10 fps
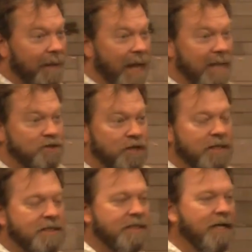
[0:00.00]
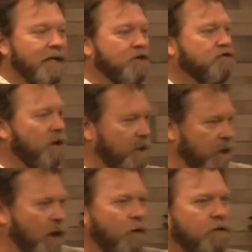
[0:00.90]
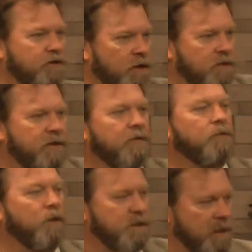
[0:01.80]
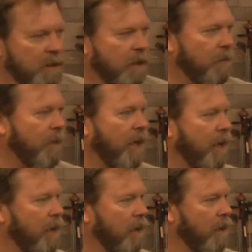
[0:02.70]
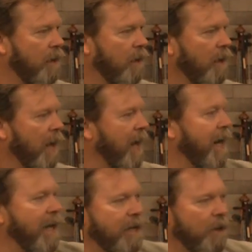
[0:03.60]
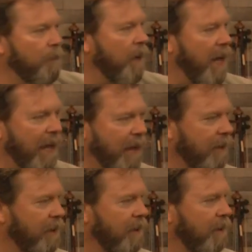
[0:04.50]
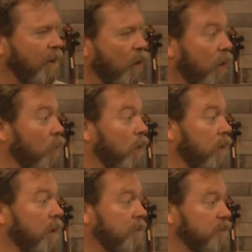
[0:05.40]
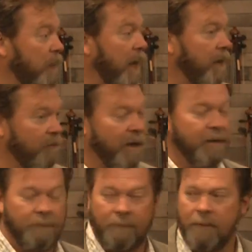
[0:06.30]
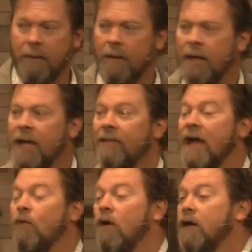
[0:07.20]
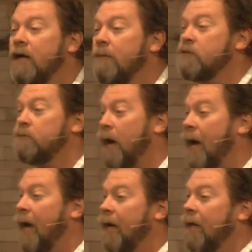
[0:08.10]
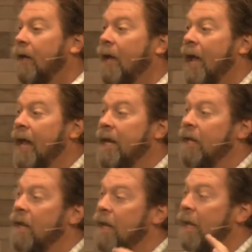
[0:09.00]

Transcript: as Jesus had instructed. Y'all go show yourself to the priest and then come back. And they didn't come back. Only one comes back, right? That one comes back, and he